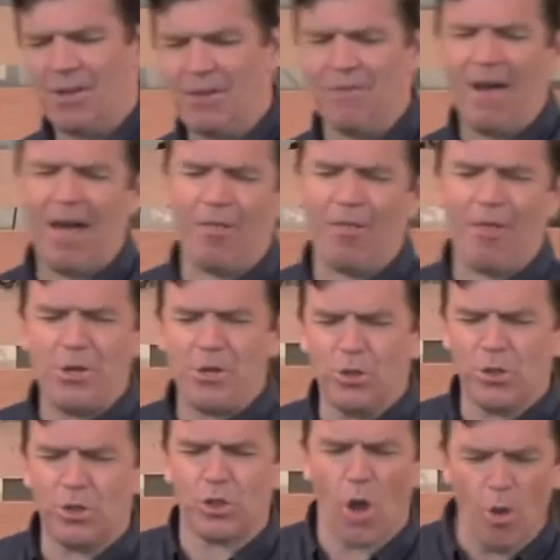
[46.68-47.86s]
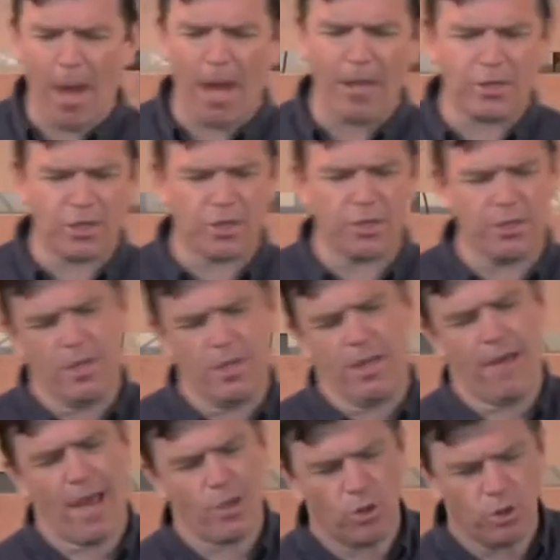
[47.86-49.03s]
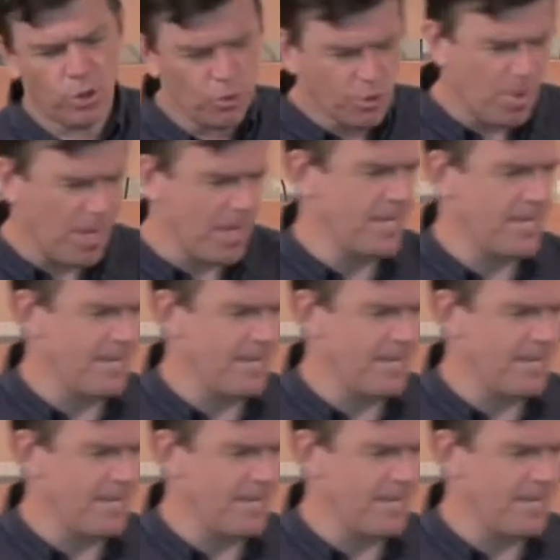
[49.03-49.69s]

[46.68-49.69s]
Father, thank you so much that you do speak,